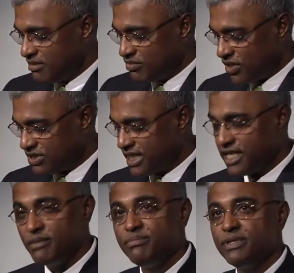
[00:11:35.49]
brought that
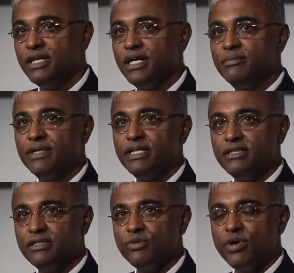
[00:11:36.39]
up in
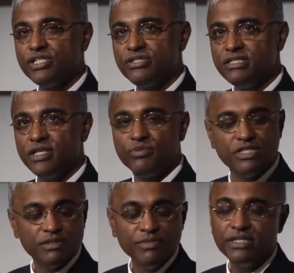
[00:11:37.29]
the questions that were
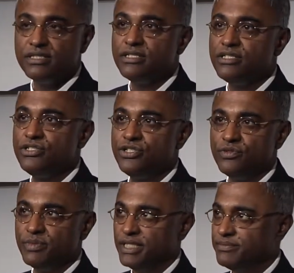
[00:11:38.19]
submitted
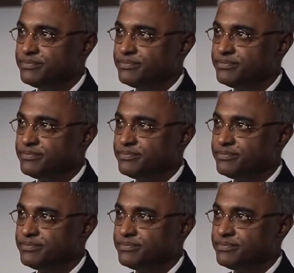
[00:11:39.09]
to me.